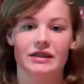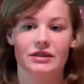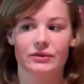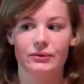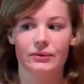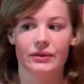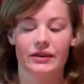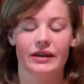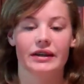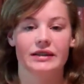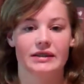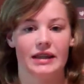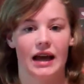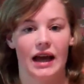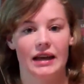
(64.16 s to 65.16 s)
the school
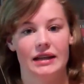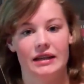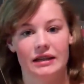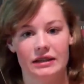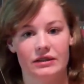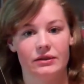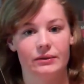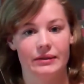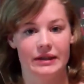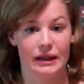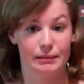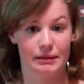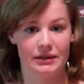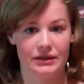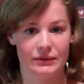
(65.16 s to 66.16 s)
thinks that he's going to
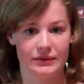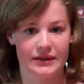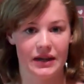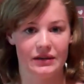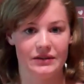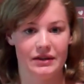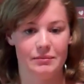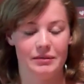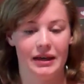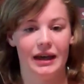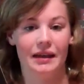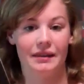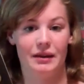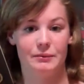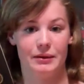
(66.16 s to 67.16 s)
commit suicide or something,
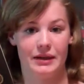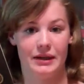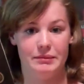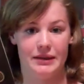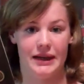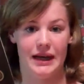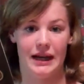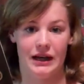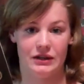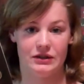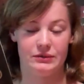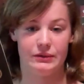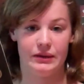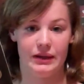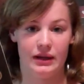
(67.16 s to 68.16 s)
and they want him to get
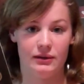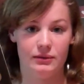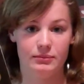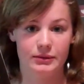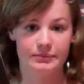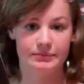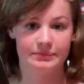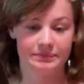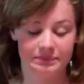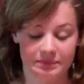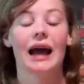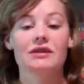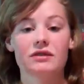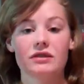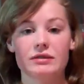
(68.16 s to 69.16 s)
actual help.
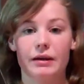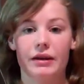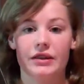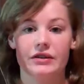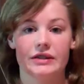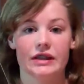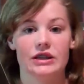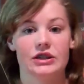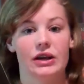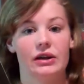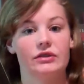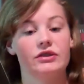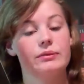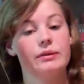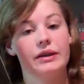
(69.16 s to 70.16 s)
Castle's mother's in
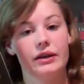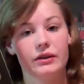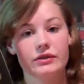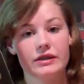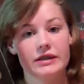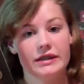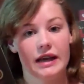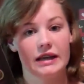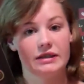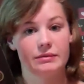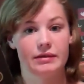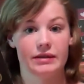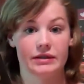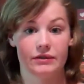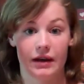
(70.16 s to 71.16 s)
jail, so he goes and stays with
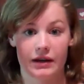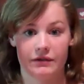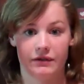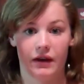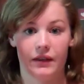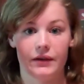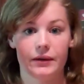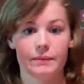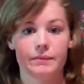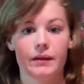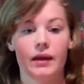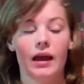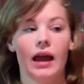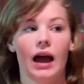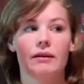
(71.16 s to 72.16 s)
his grandfather.
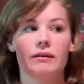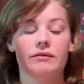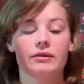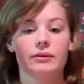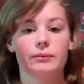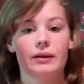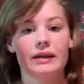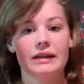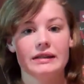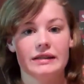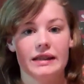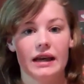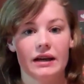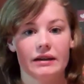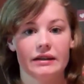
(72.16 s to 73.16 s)
However, when he's
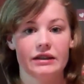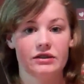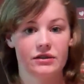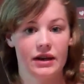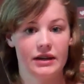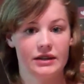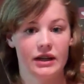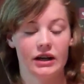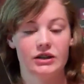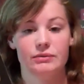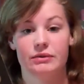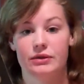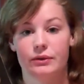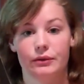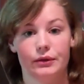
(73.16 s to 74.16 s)
there and he's trying to talk to
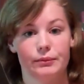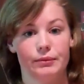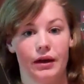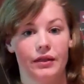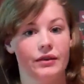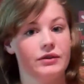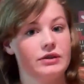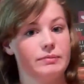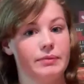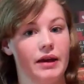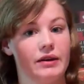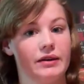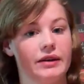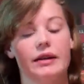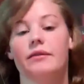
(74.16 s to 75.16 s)
his older brothers,
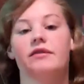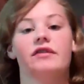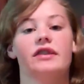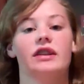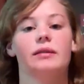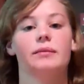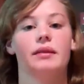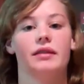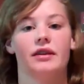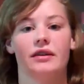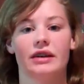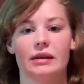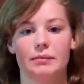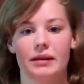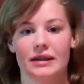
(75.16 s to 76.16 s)
Baron and Philip, they're
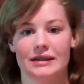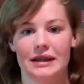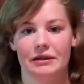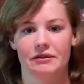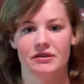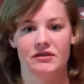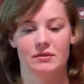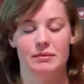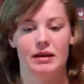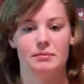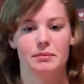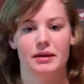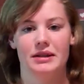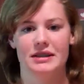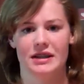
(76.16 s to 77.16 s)
keeping secrets from him,
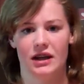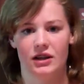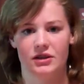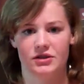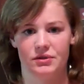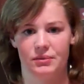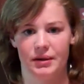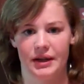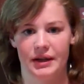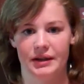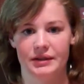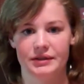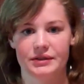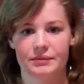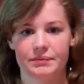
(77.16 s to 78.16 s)
and he's not sure what it
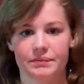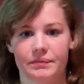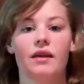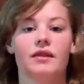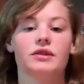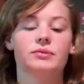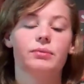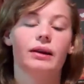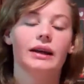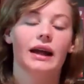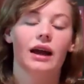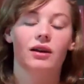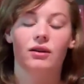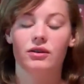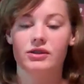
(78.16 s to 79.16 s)
is. This white
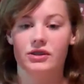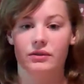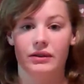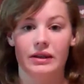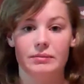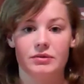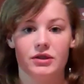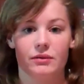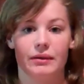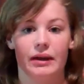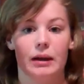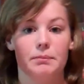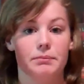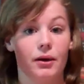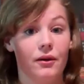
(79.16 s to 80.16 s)
cat also keeps showing
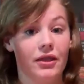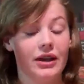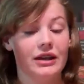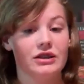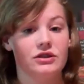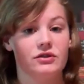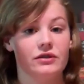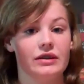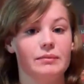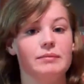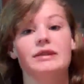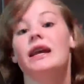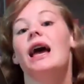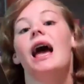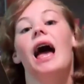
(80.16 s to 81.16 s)
up, both in his
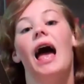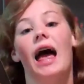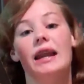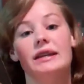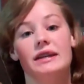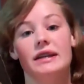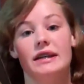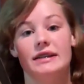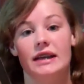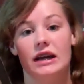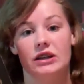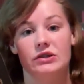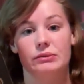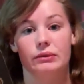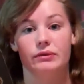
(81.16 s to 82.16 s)
dreams and in his
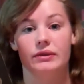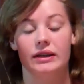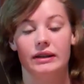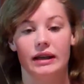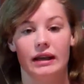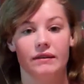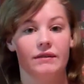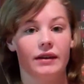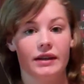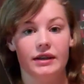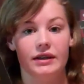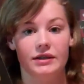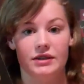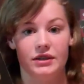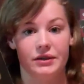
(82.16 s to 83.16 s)
actual real life, and he
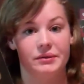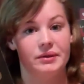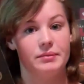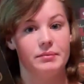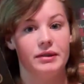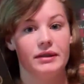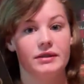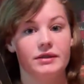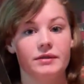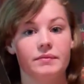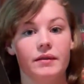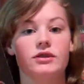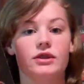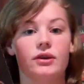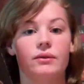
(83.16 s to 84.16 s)
doesn't know what it means.
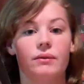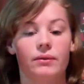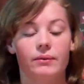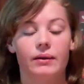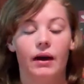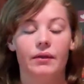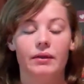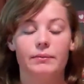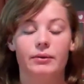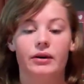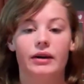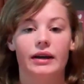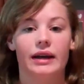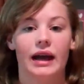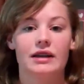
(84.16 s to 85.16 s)
So, throughout the
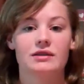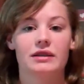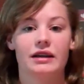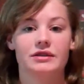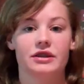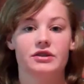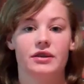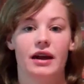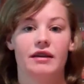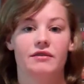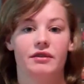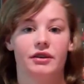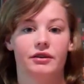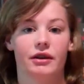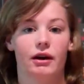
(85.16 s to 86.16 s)
book, Castle has to try and
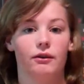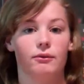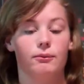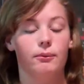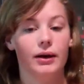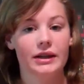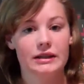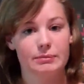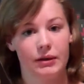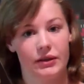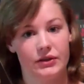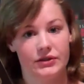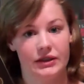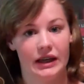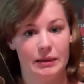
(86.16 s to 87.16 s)
figure out what his
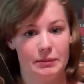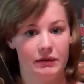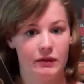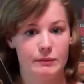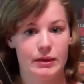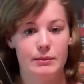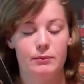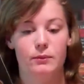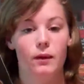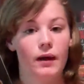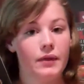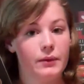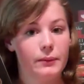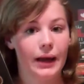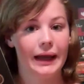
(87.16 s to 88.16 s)
brothers are keeping from him,
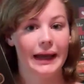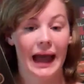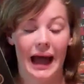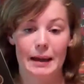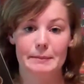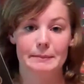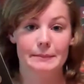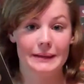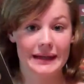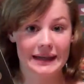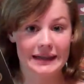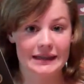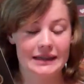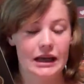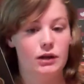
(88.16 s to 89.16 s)
what the white cat
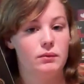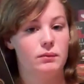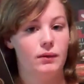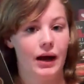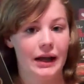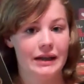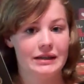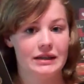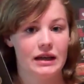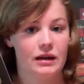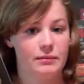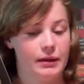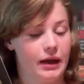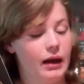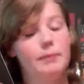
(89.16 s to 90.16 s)
means, and why it's
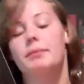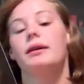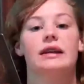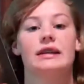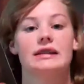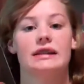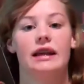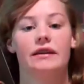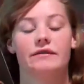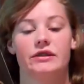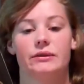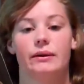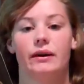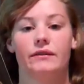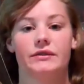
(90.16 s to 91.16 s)
coming up in his life
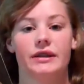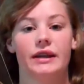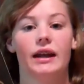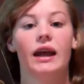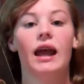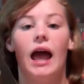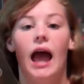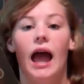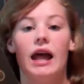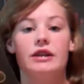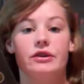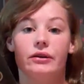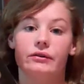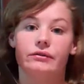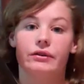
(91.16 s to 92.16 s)
so often,
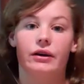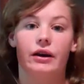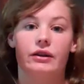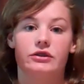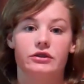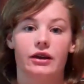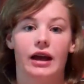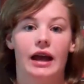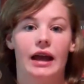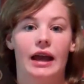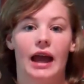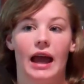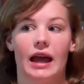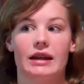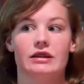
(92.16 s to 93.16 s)
and overall try
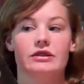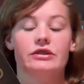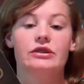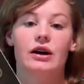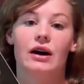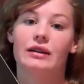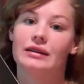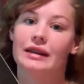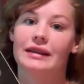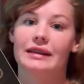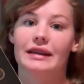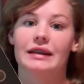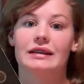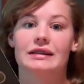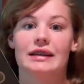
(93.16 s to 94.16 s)
and not let
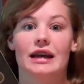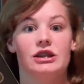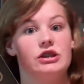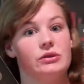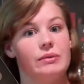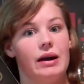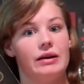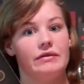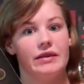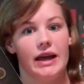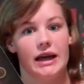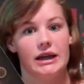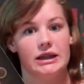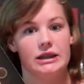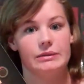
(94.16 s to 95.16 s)
things get too out of
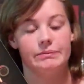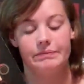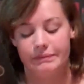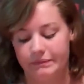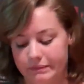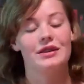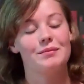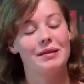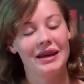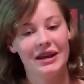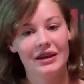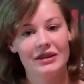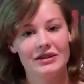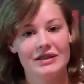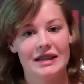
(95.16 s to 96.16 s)
hand. So the main
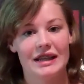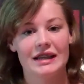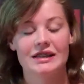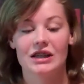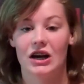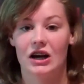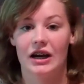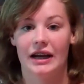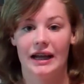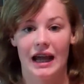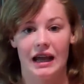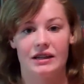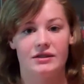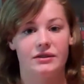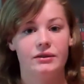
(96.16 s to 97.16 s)
characters in this are
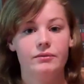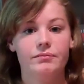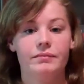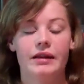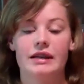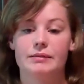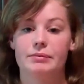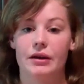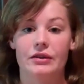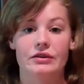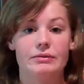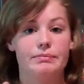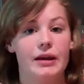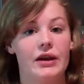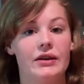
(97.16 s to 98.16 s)
Castle, his
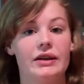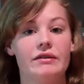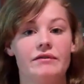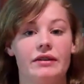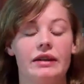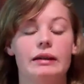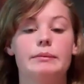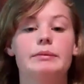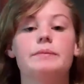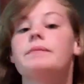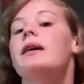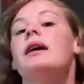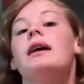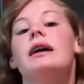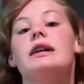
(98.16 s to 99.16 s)
brothers Baron and Philip,
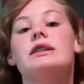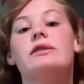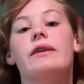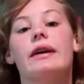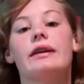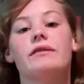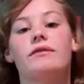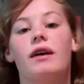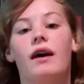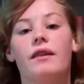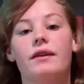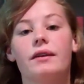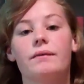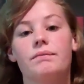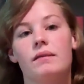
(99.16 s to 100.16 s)
his
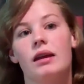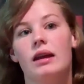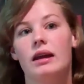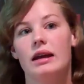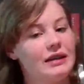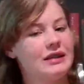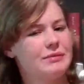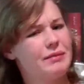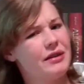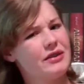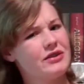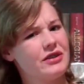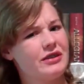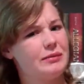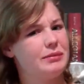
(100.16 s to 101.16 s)
grandfather, his mother
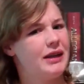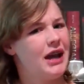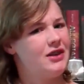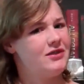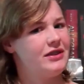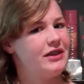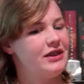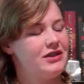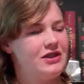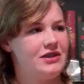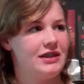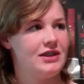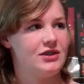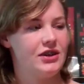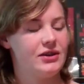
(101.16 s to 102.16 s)
shows up occasionally because
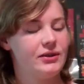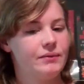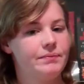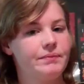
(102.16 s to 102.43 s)
she's in jail,